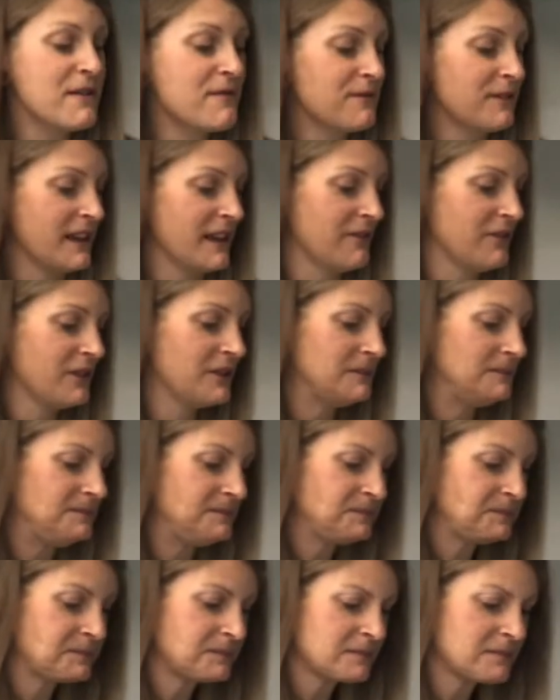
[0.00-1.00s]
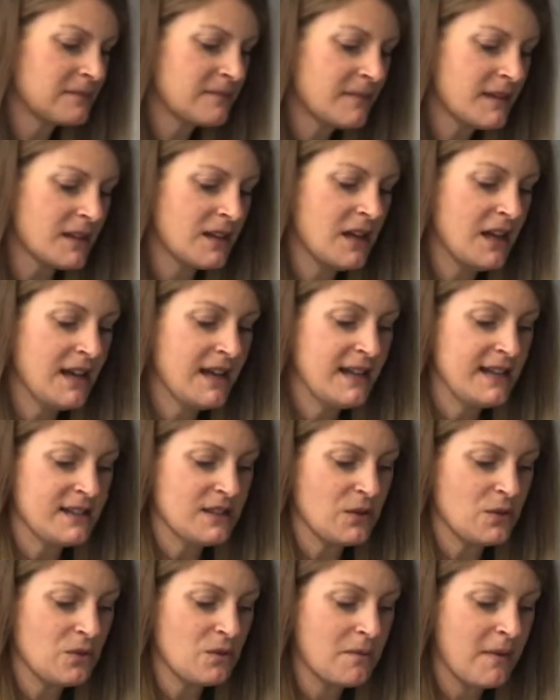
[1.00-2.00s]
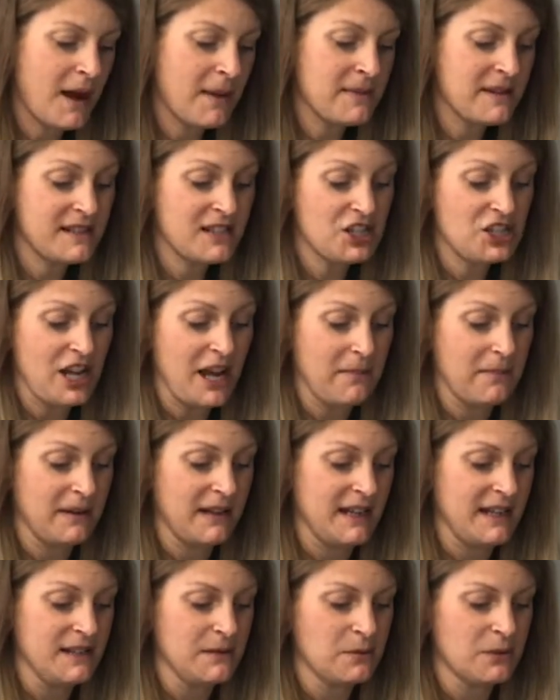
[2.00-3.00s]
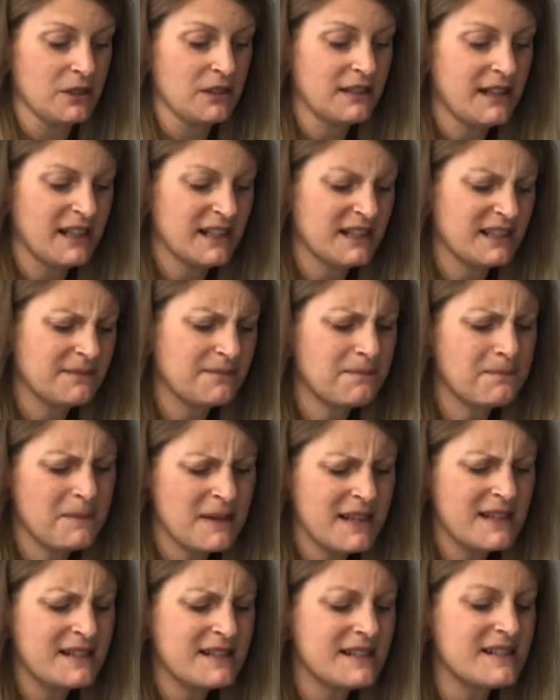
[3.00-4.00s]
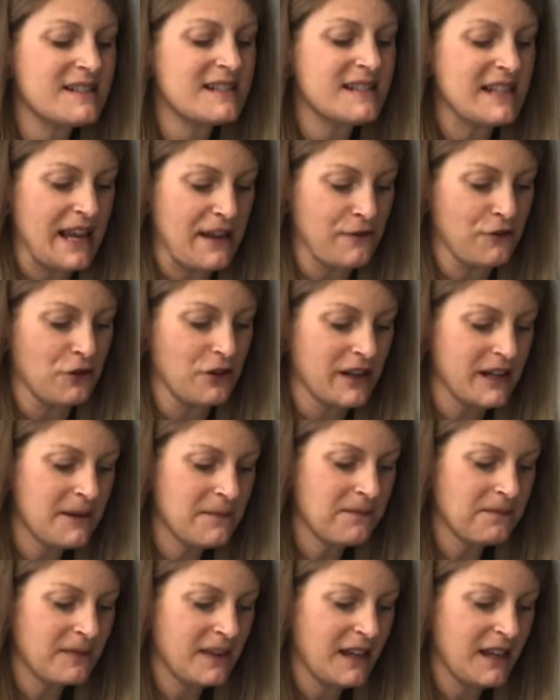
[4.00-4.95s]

flavor. So umami is a Japanese word that means savory.